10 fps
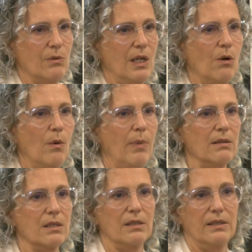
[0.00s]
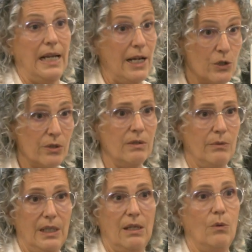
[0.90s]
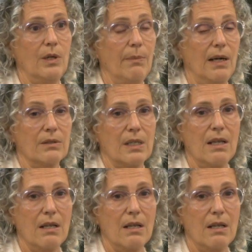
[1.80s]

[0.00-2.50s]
We know about nature, we know about